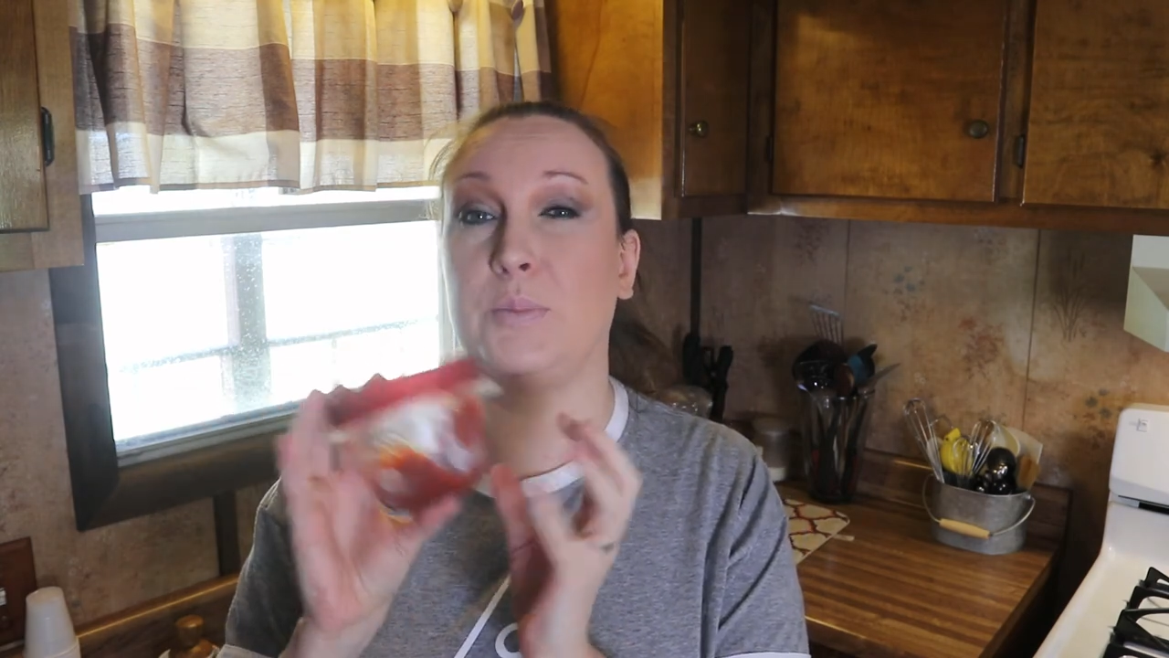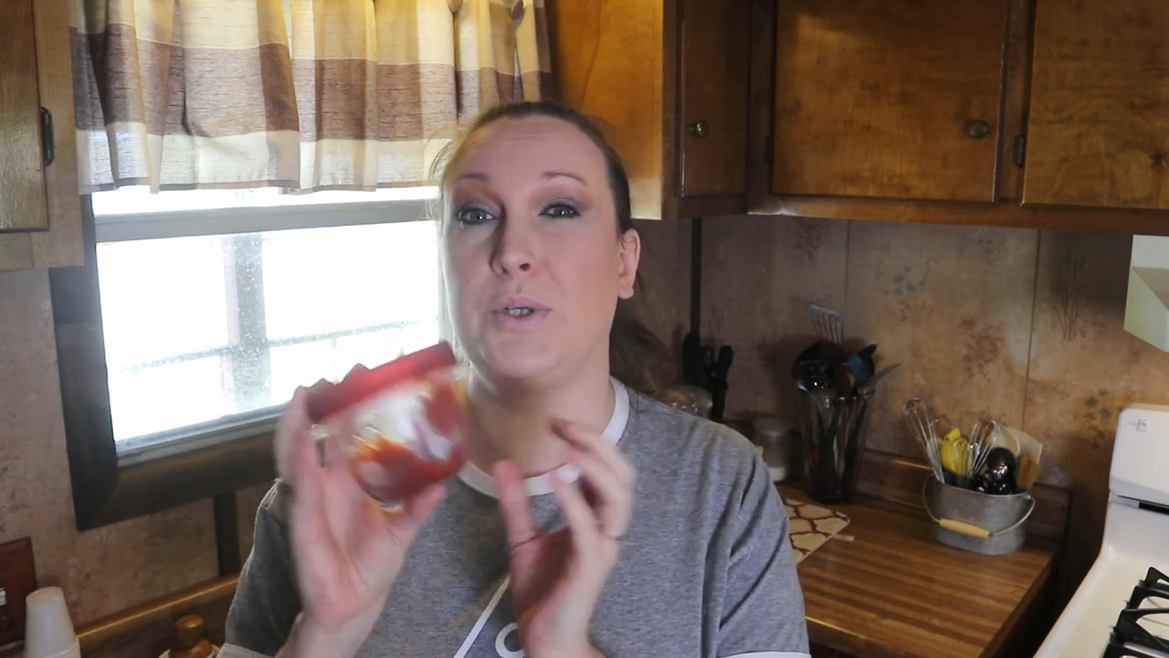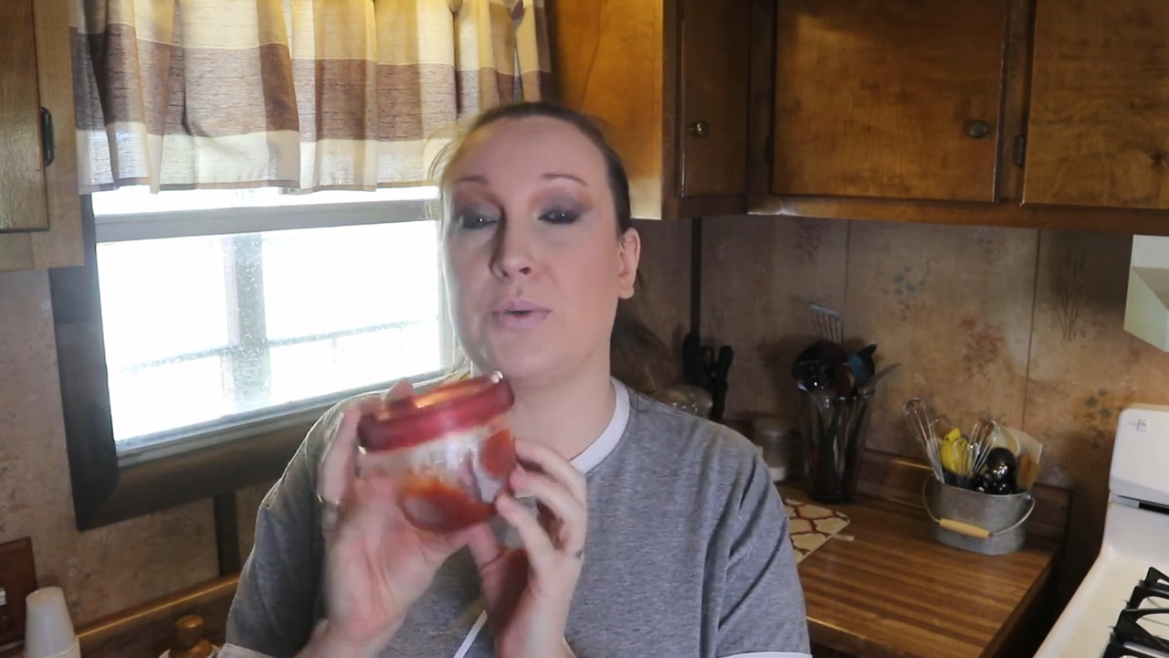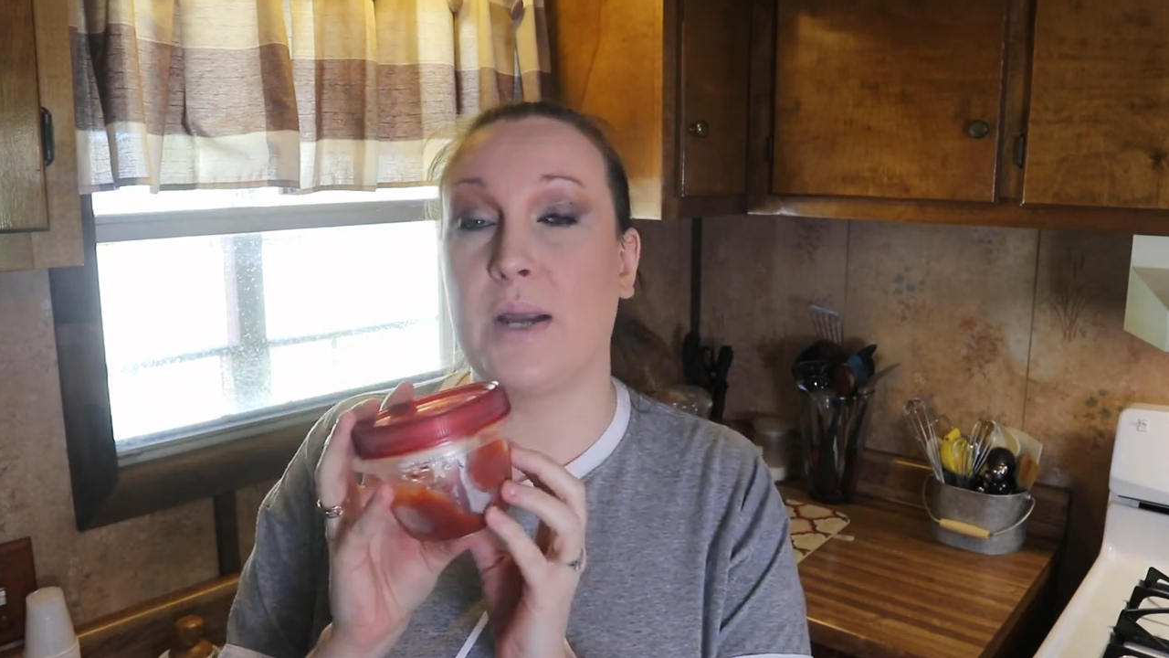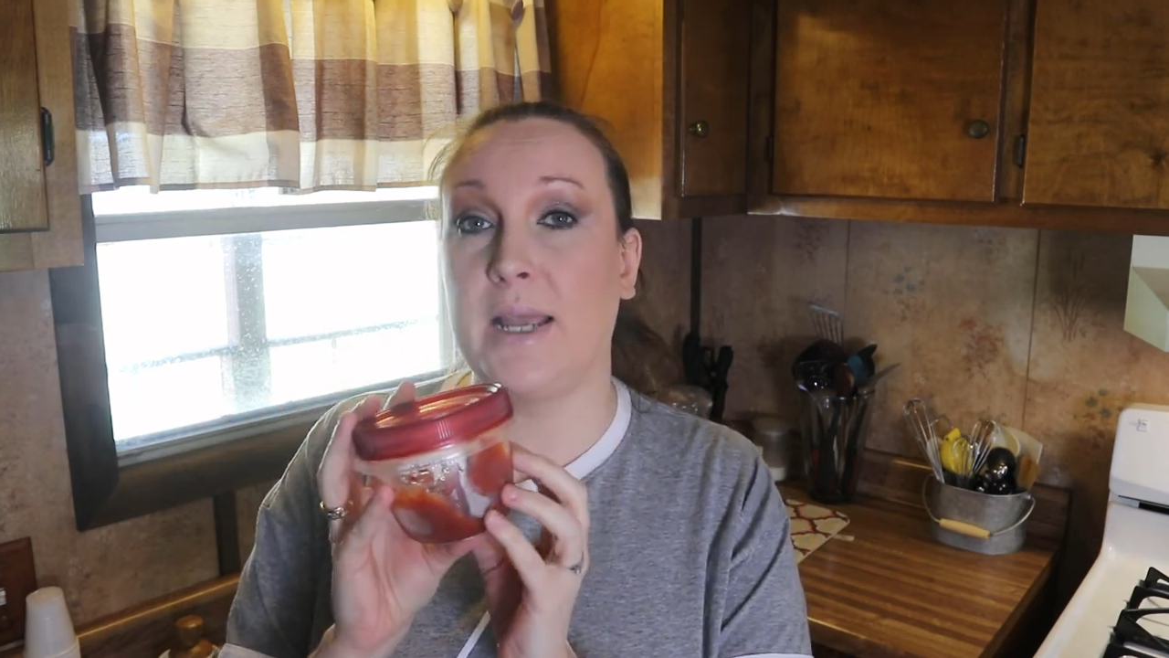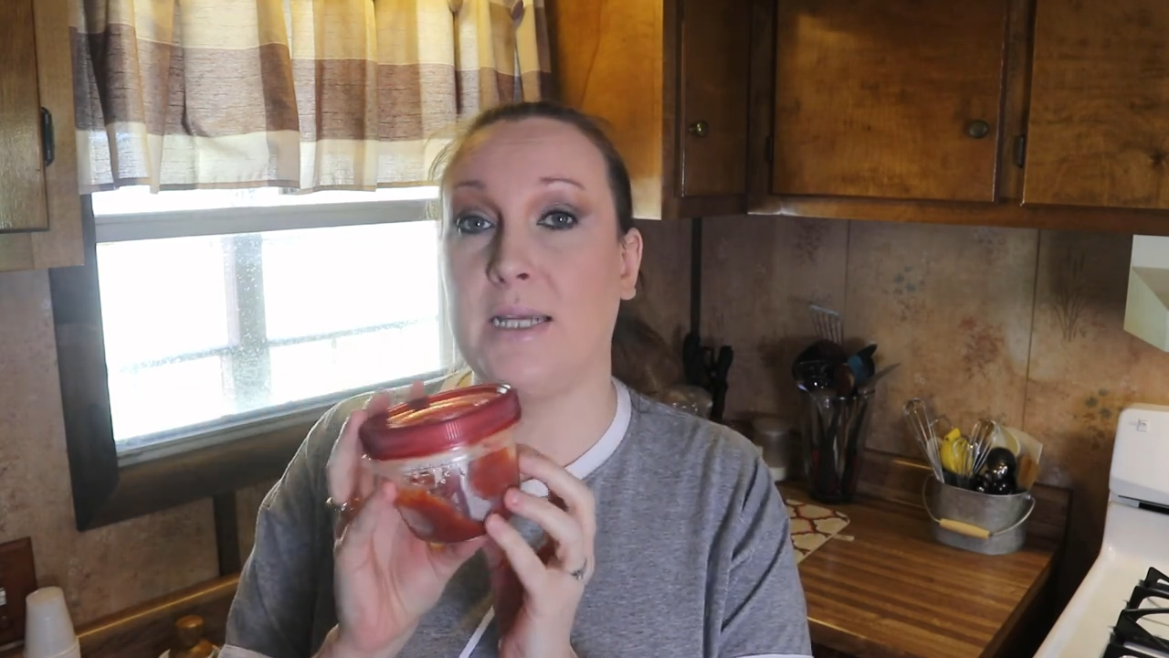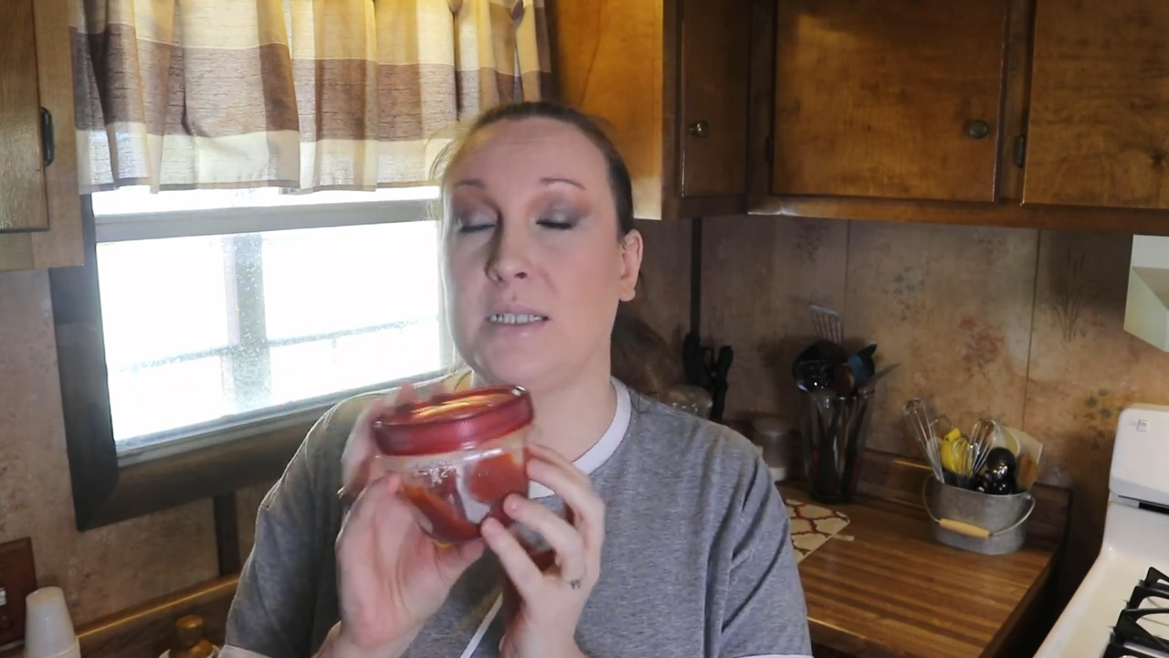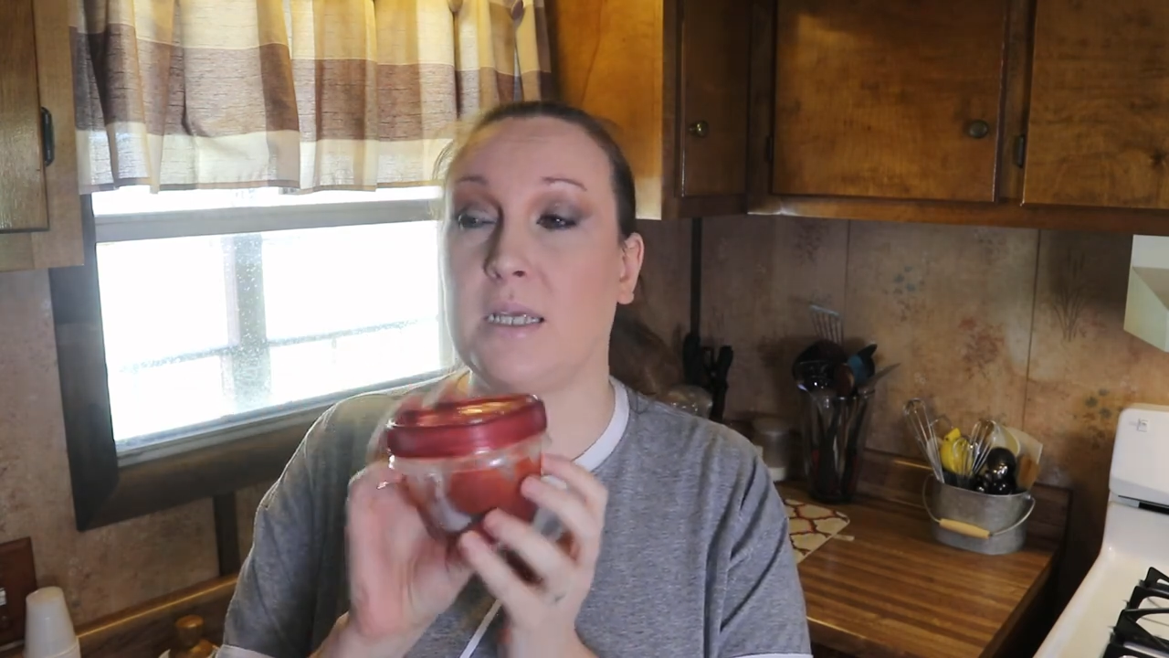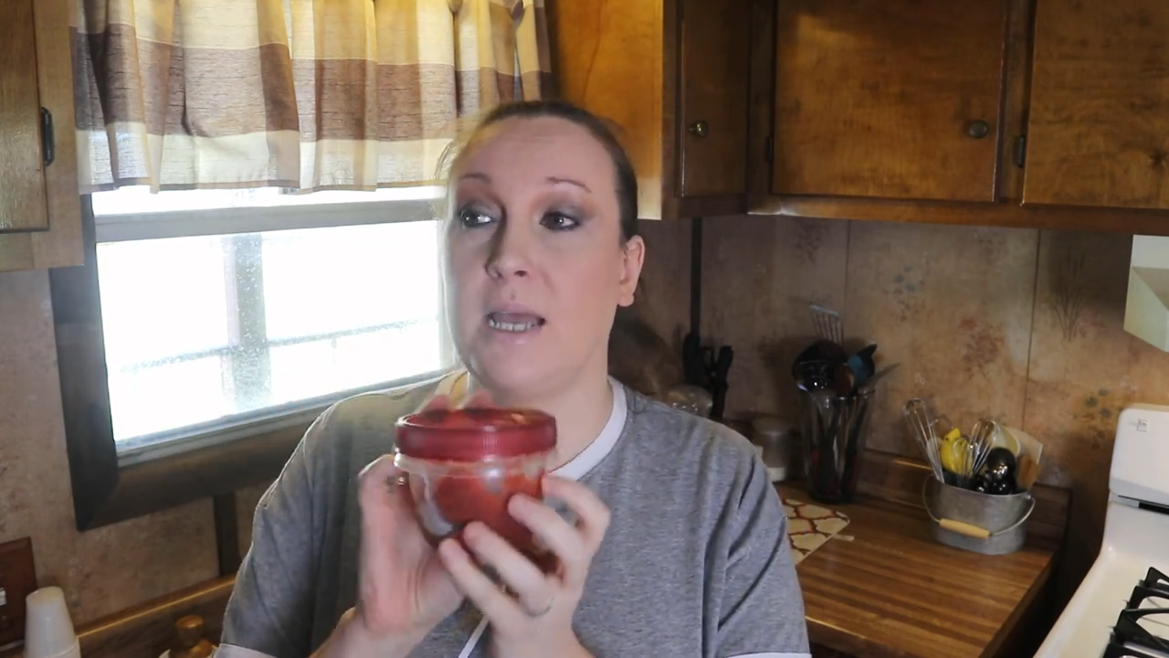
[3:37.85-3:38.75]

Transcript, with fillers: purees